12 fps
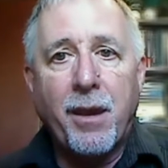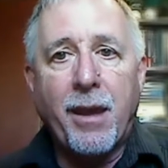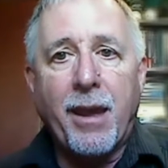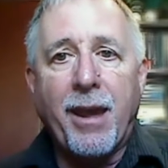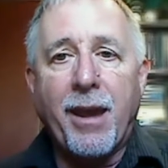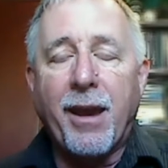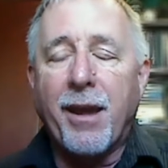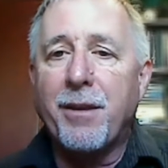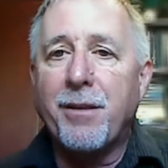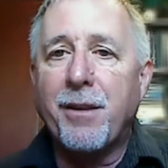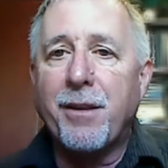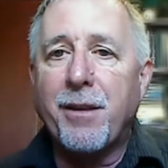
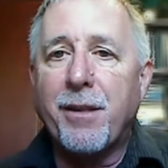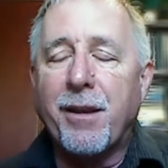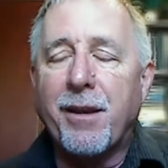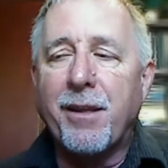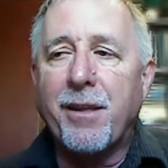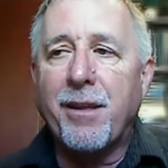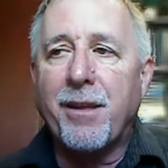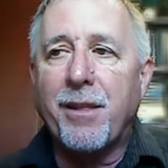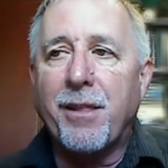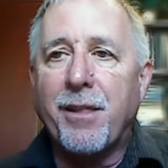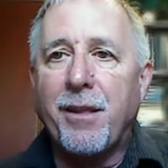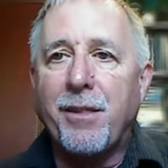And
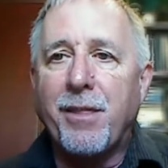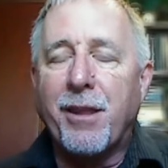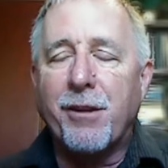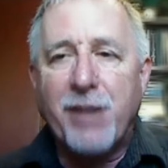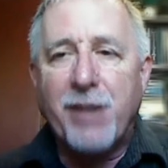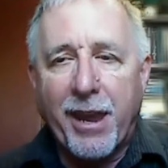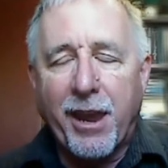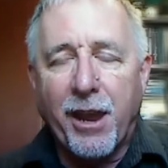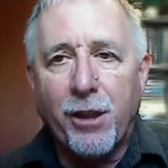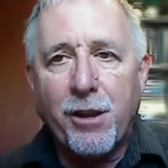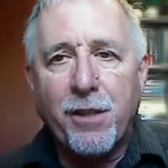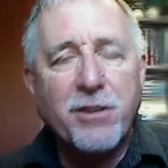they're taking
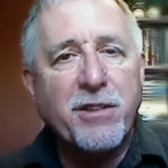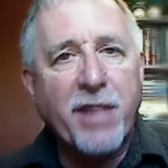a look at this,